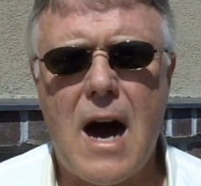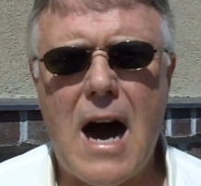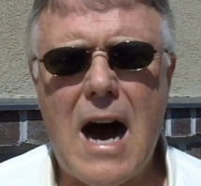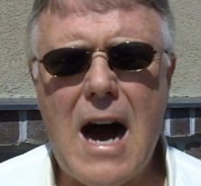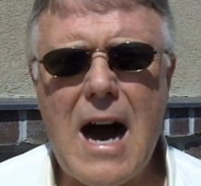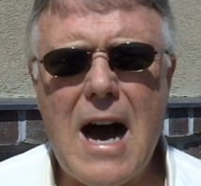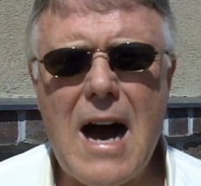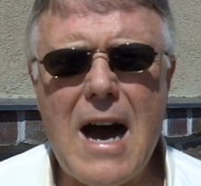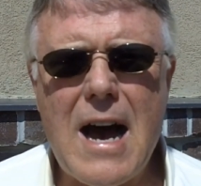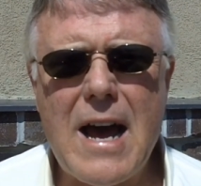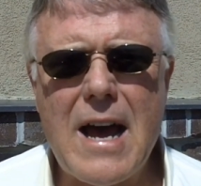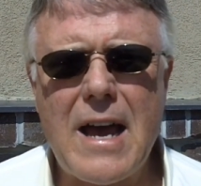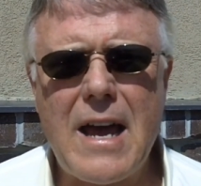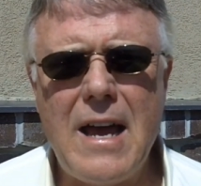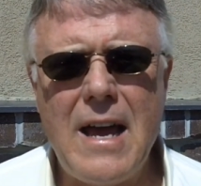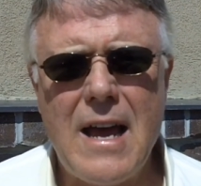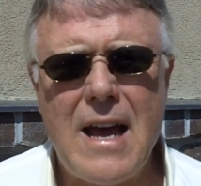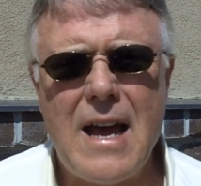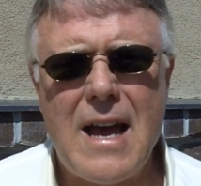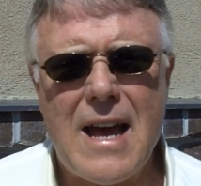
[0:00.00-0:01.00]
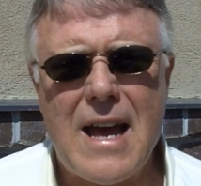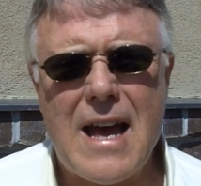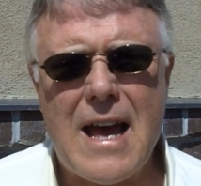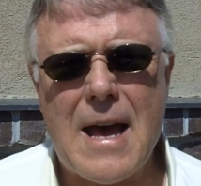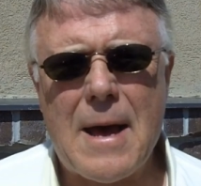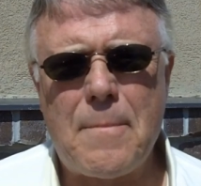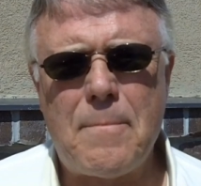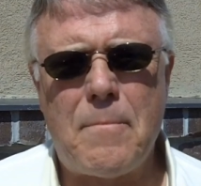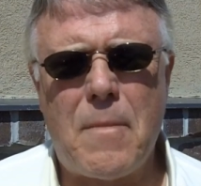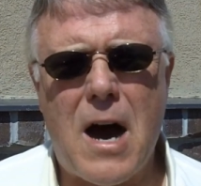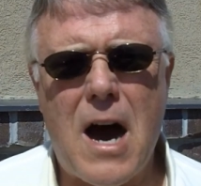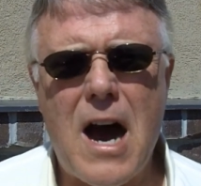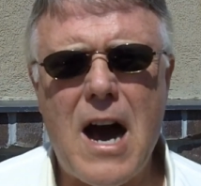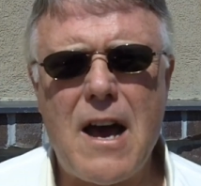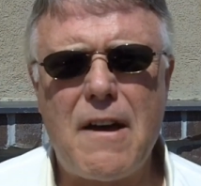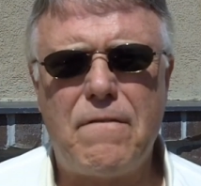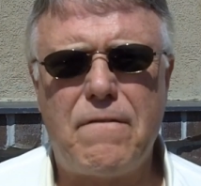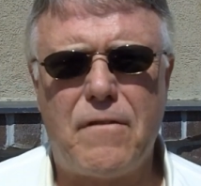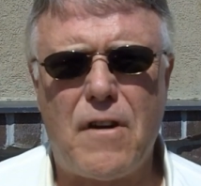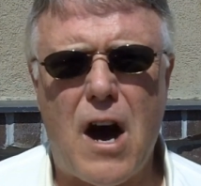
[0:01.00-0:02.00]
I am
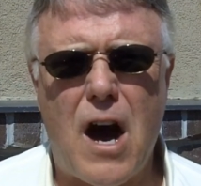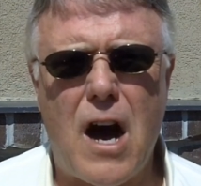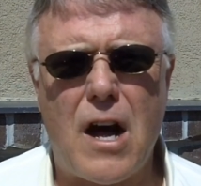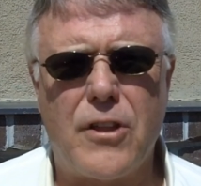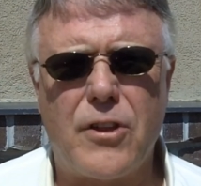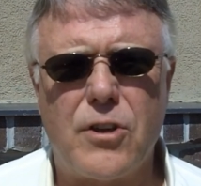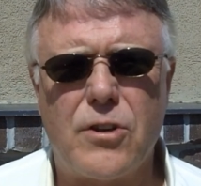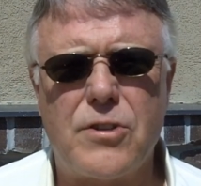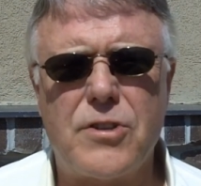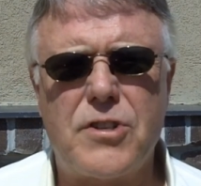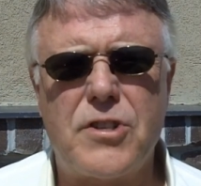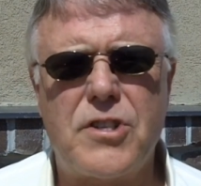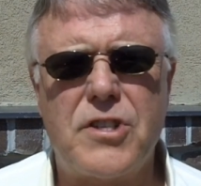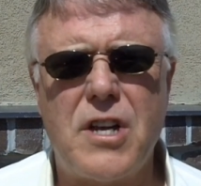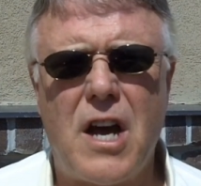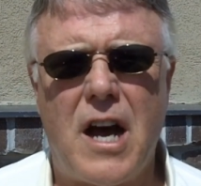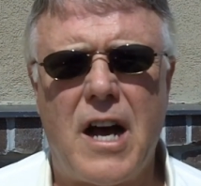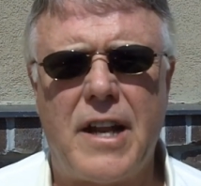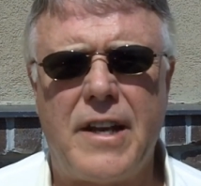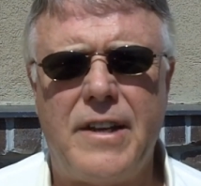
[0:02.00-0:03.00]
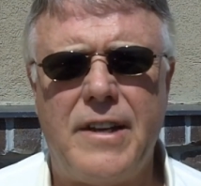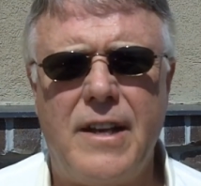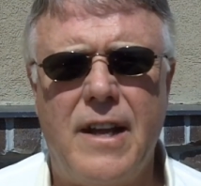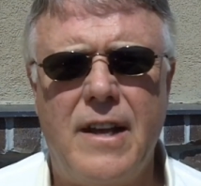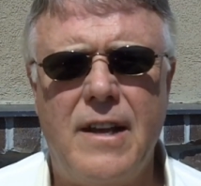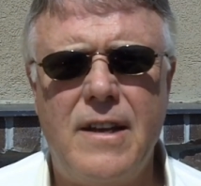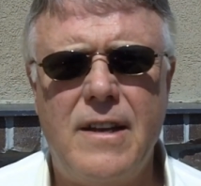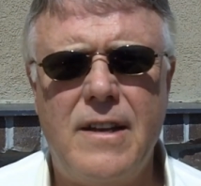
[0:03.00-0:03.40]
my father's son.